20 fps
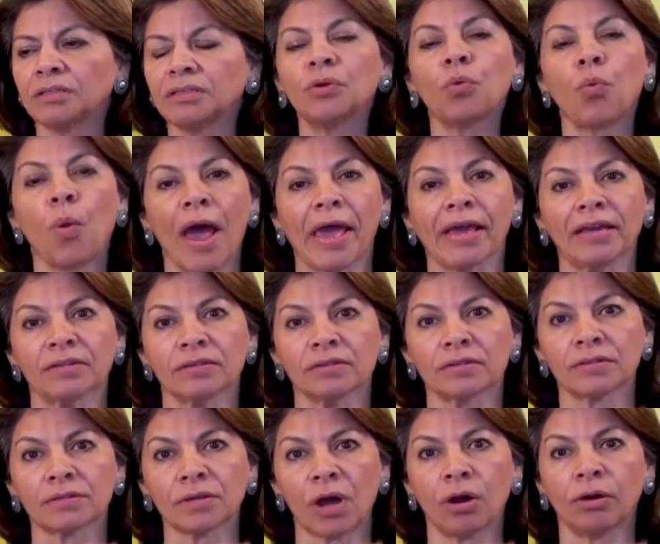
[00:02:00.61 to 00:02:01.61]
the way
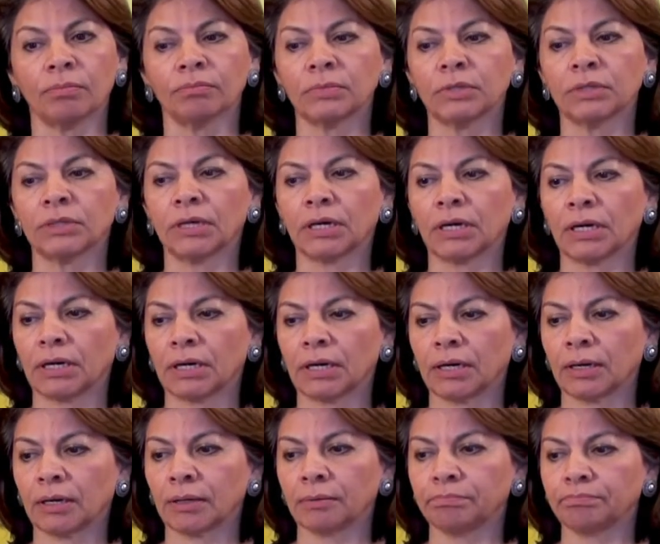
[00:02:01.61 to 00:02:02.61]
some
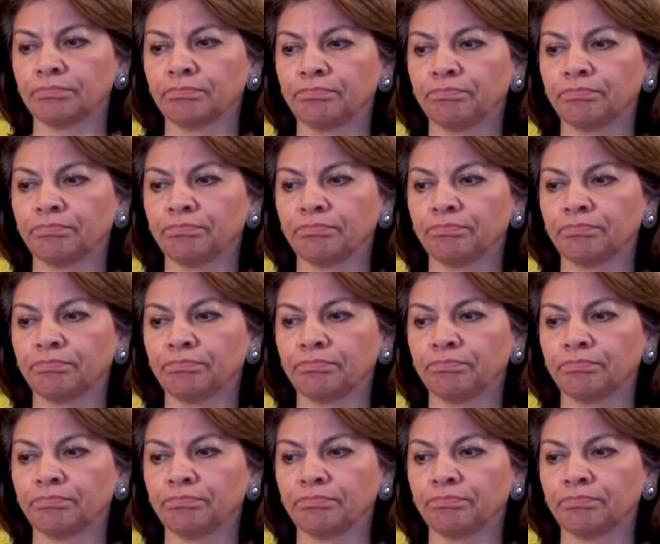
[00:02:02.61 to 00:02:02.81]
uh,